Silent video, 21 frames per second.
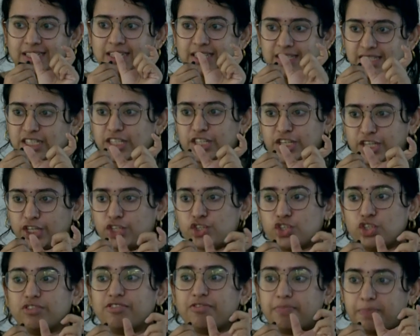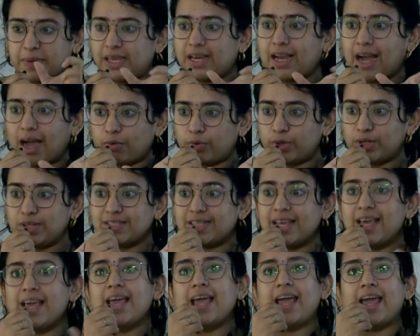consideration of peak hours.
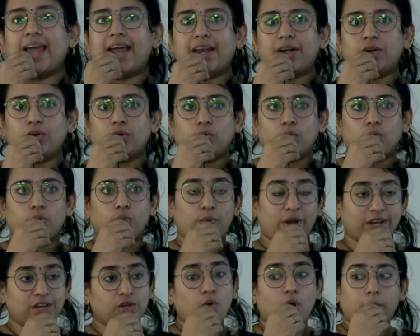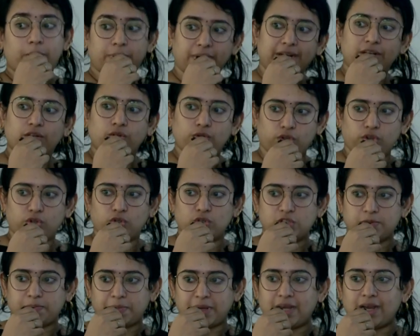And when you operate during
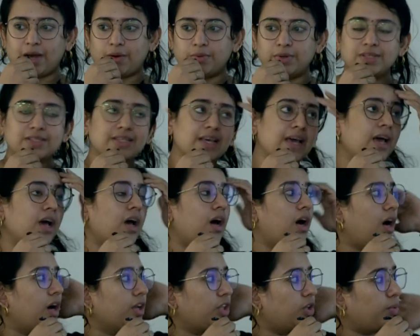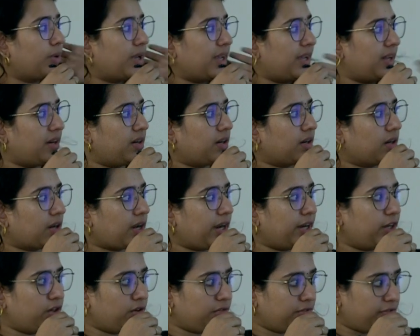those peak hours, you can
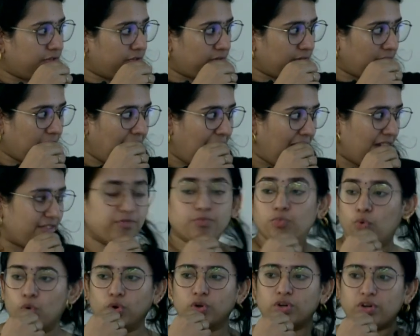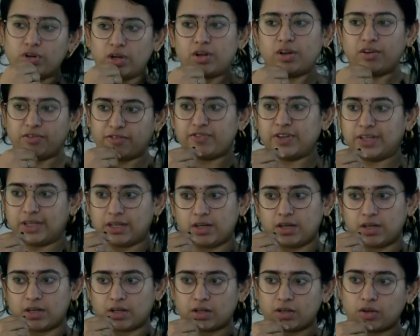kind of have more
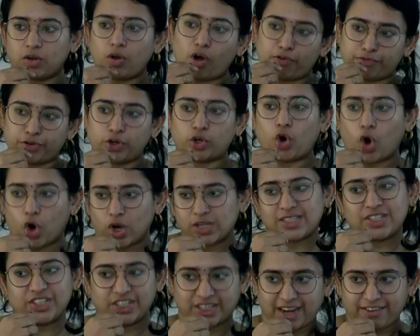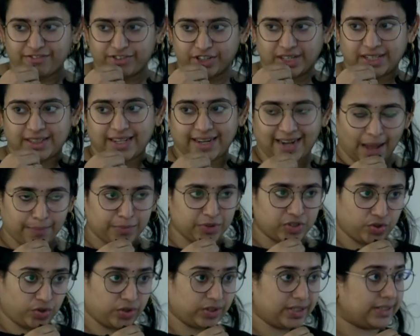of your cost recovery that
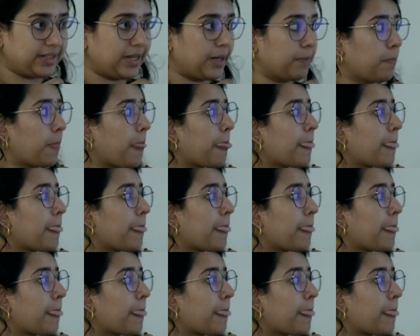happens during that time.